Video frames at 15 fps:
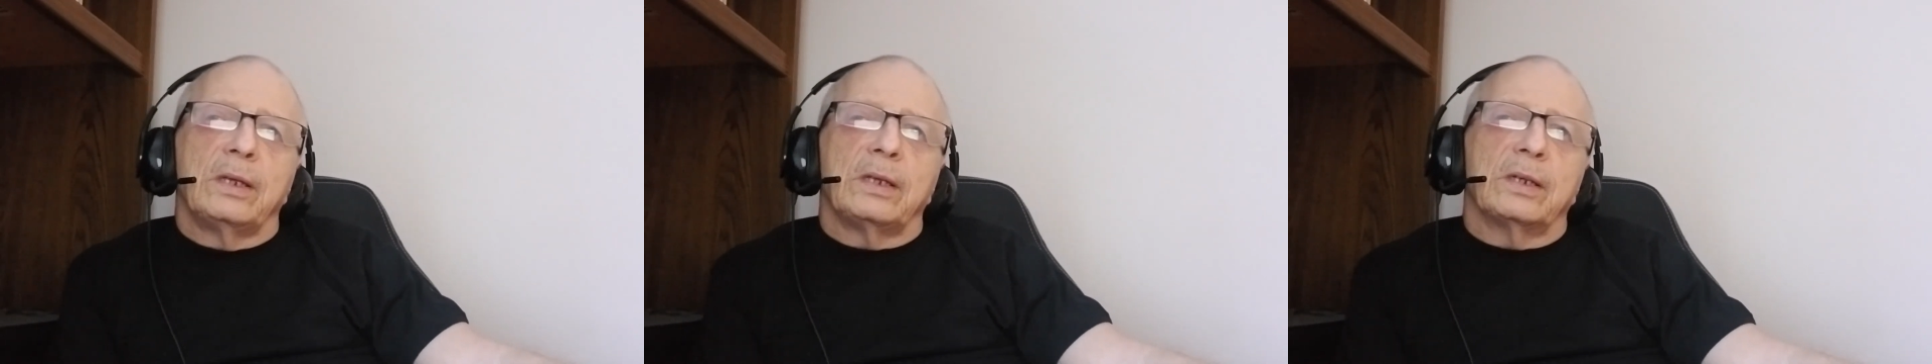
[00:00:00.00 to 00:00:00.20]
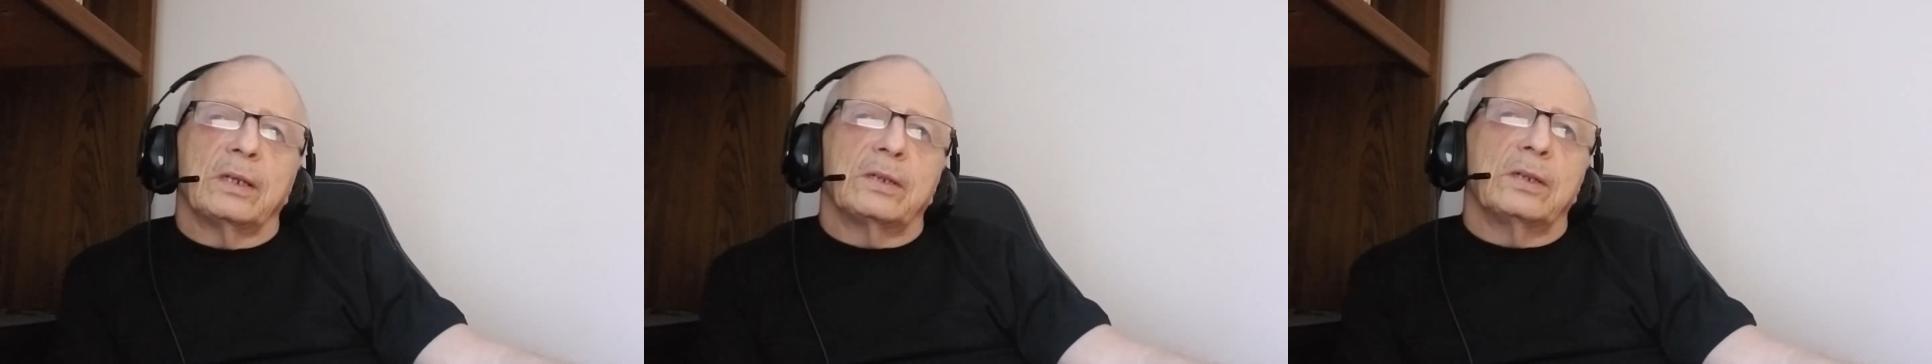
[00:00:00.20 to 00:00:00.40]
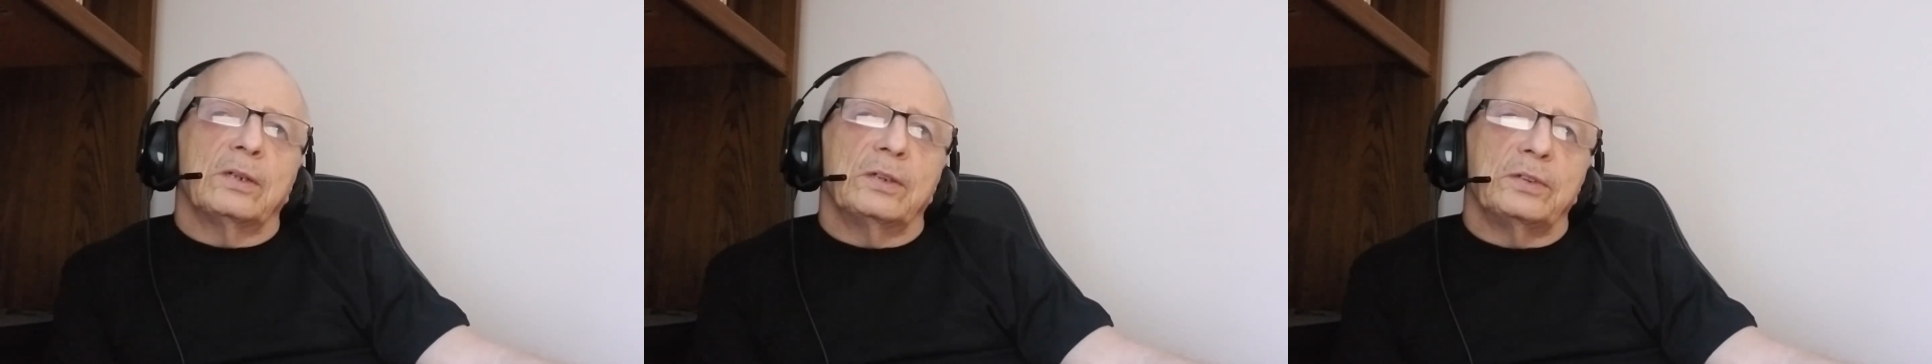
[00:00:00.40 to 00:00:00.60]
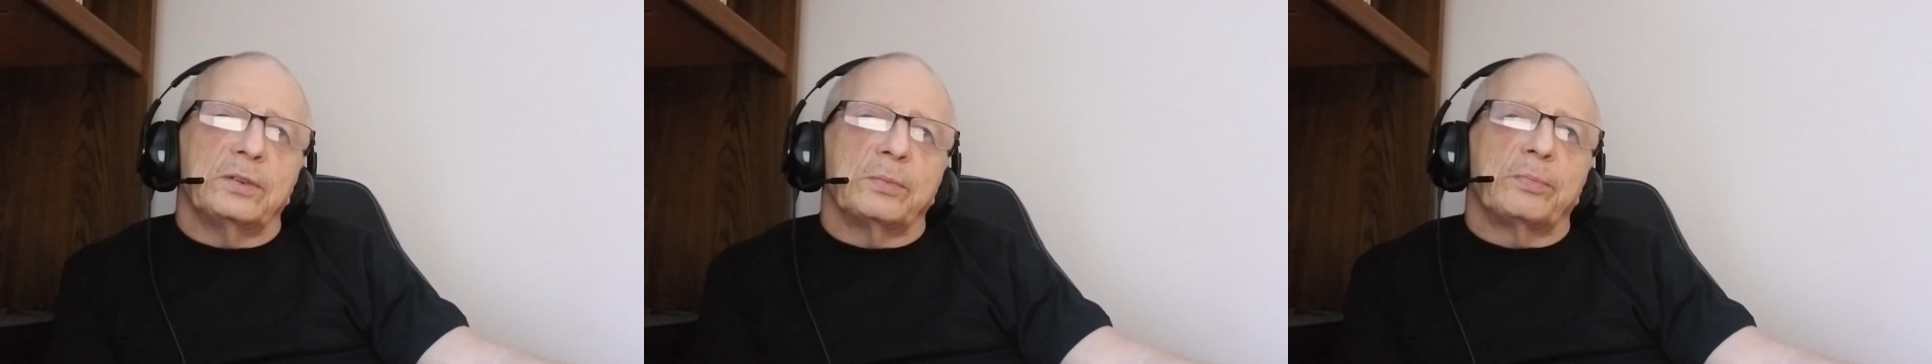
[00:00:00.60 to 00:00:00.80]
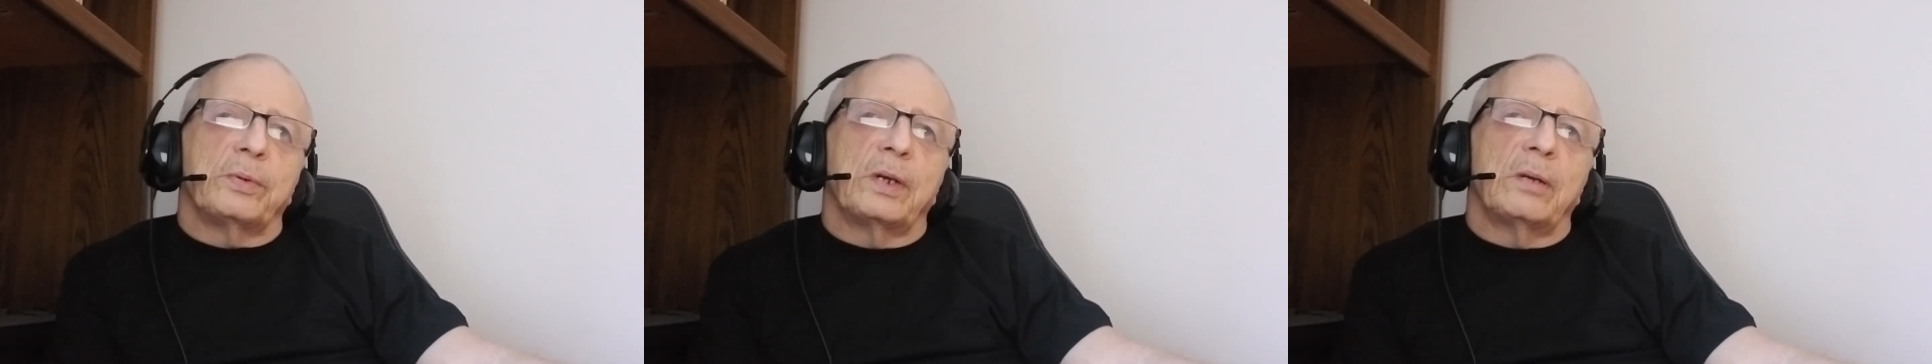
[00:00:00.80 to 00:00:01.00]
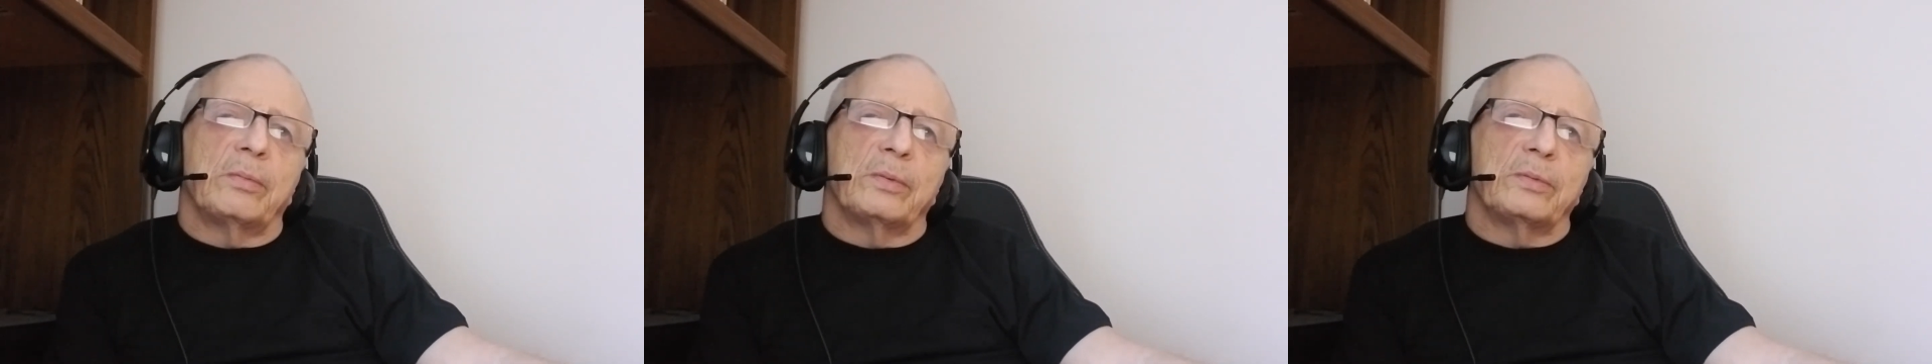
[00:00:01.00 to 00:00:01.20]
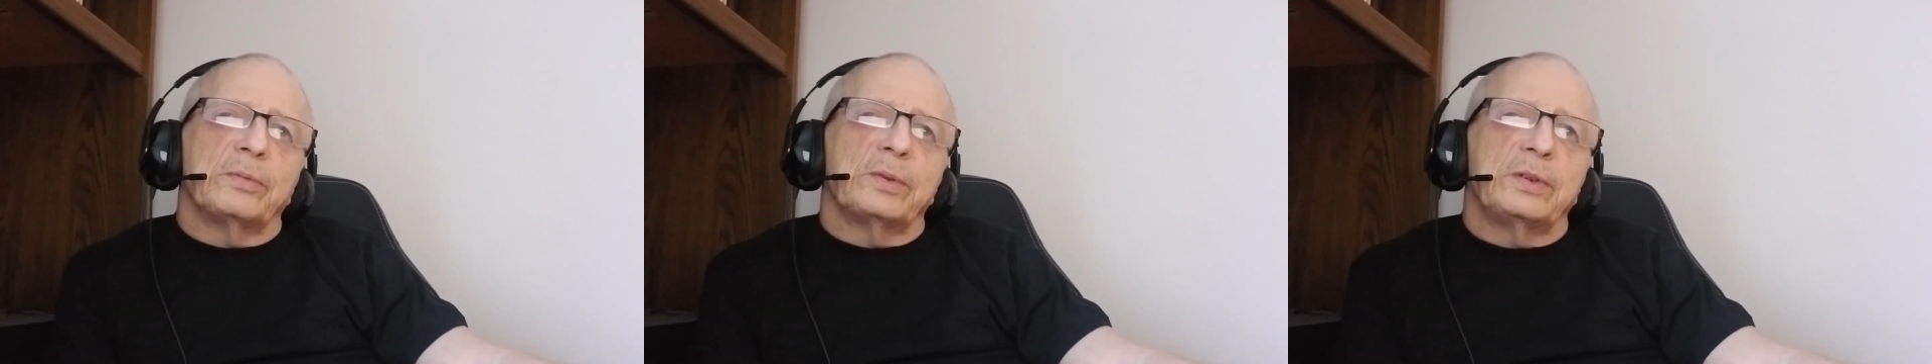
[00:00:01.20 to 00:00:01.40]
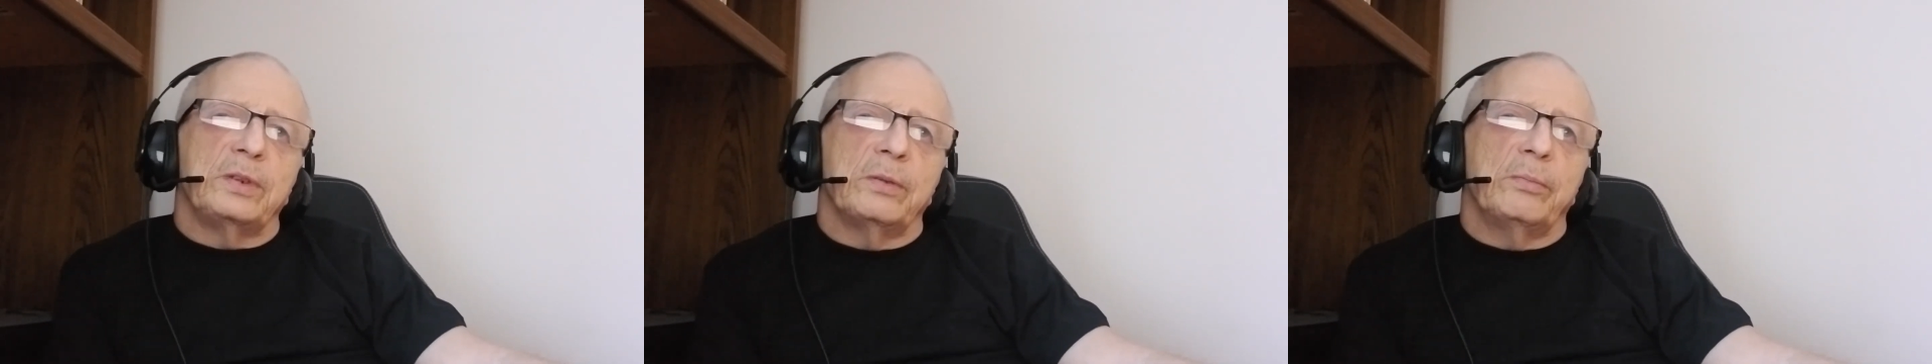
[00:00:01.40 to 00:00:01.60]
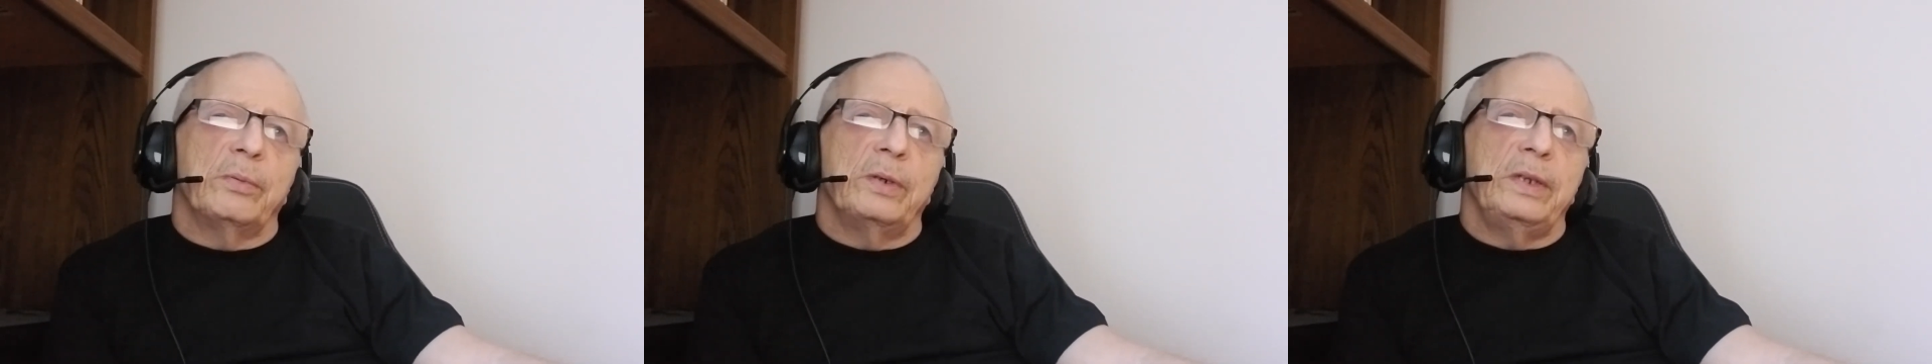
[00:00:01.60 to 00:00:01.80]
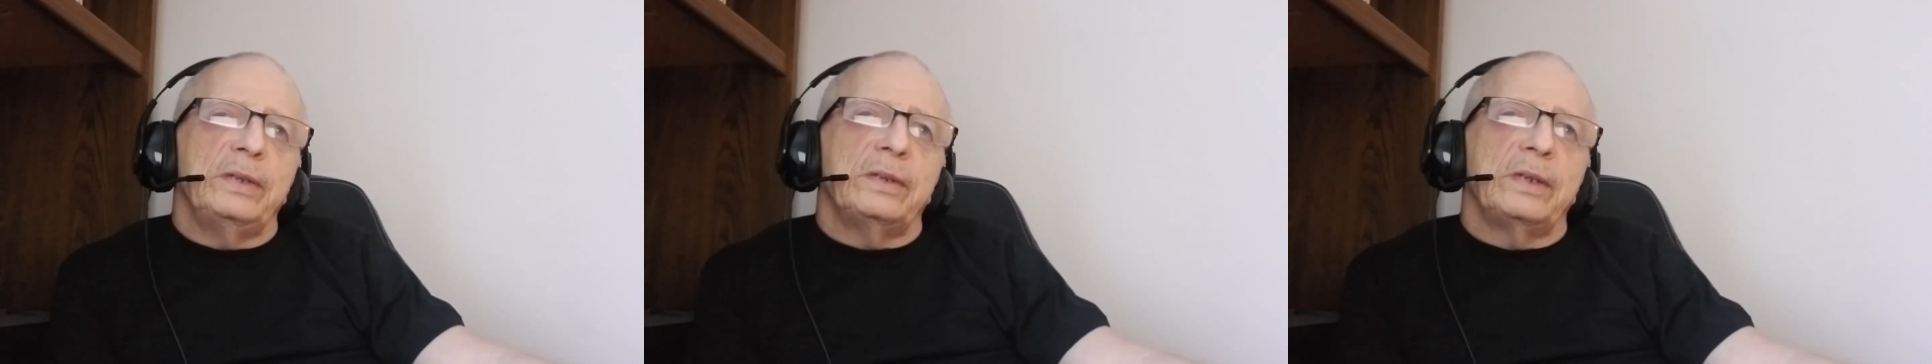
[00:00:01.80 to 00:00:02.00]
can cause you problems with your
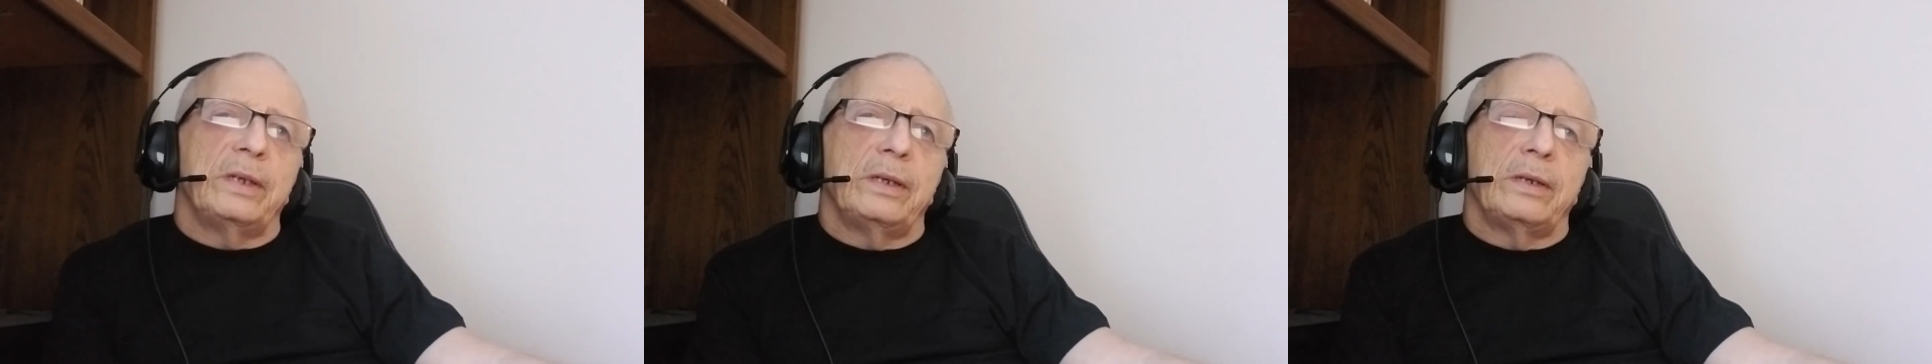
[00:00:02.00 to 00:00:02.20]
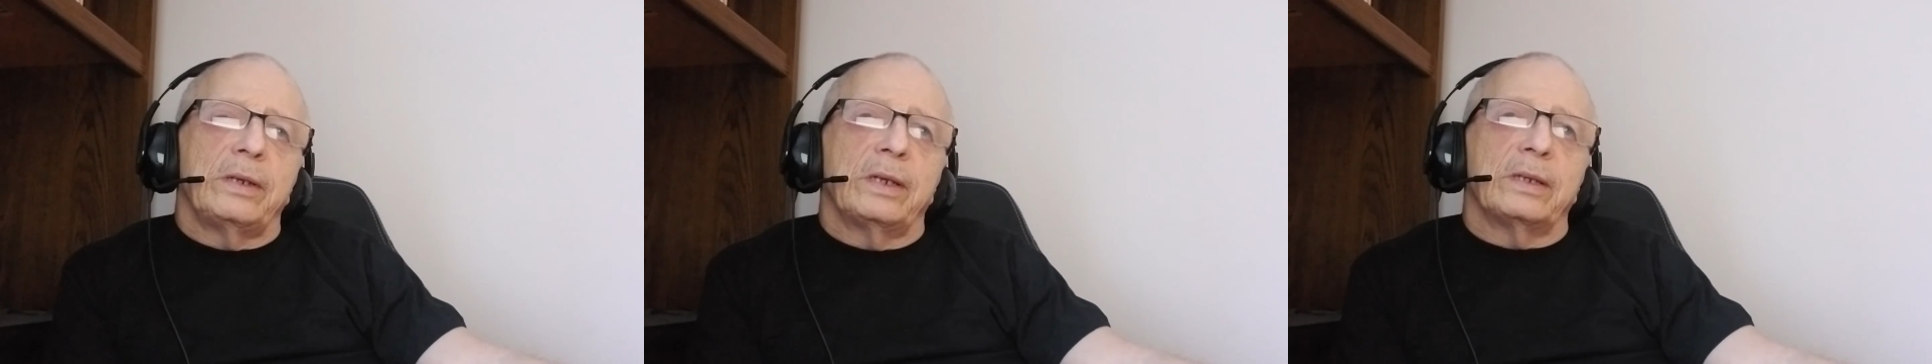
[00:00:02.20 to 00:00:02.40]
breathing